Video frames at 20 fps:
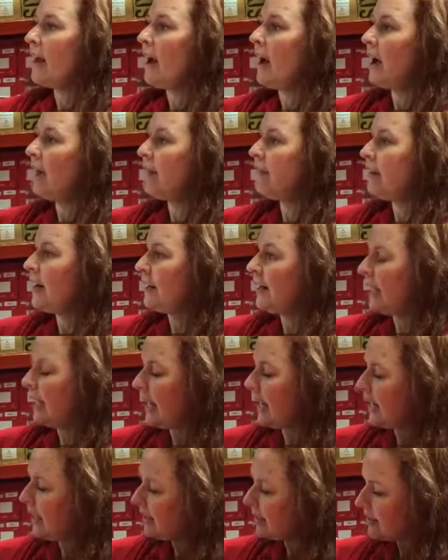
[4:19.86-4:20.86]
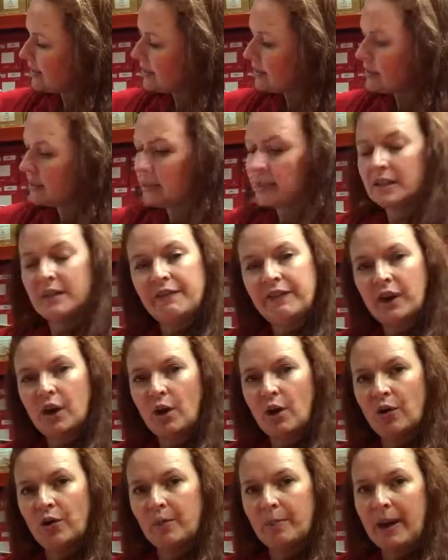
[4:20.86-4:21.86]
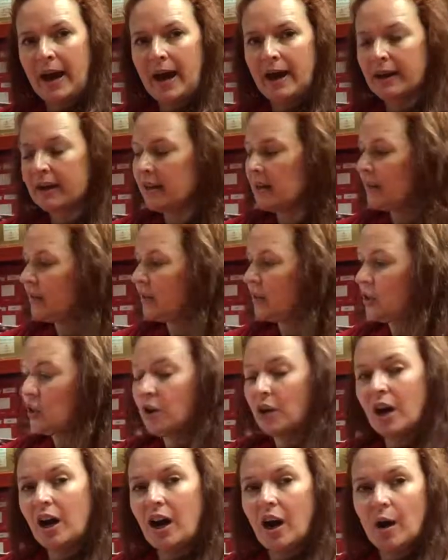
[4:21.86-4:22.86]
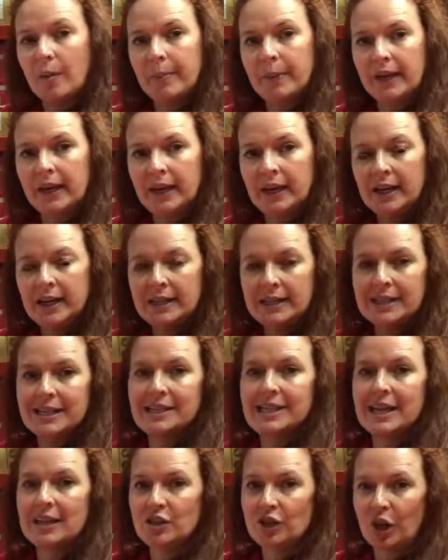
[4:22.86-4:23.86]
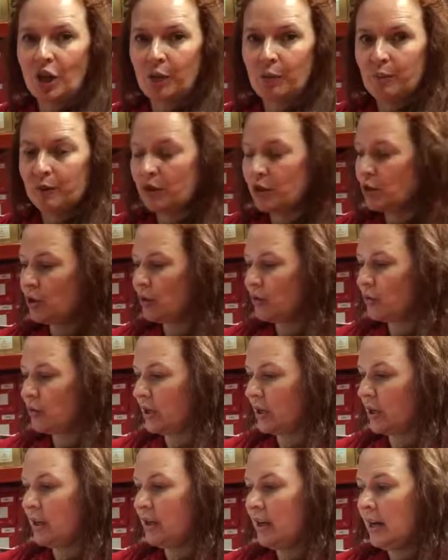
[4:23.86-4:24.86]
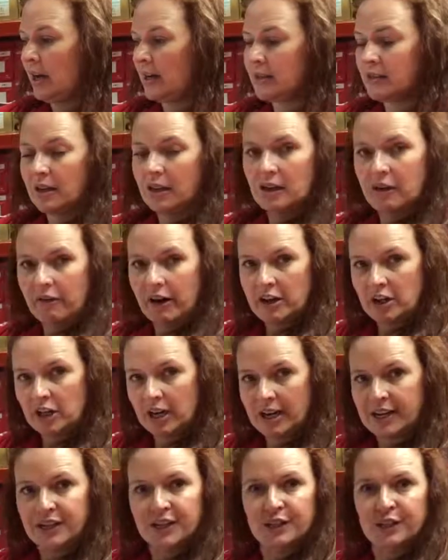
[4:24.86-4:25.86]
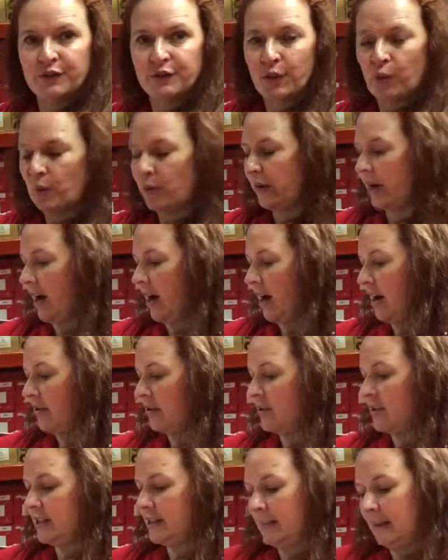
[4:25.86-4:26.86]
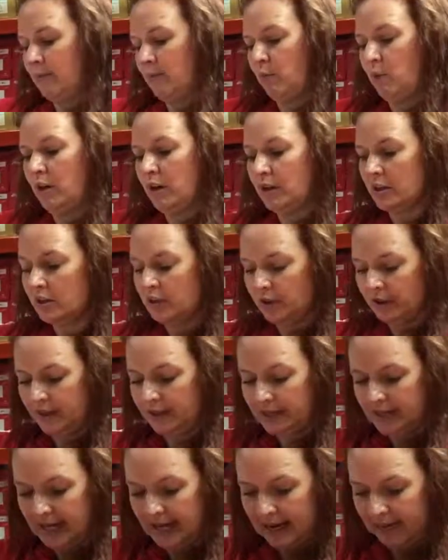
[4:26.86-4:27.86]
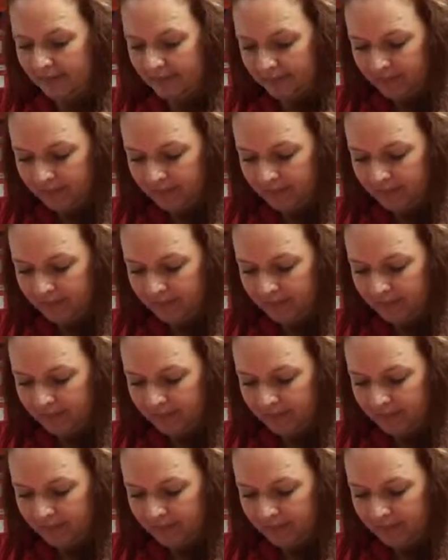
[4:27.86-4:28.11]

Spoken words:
And finally, there's a certificate on the back that you can copy to send home with the children as a congratulations for all their hard STEM work during the day.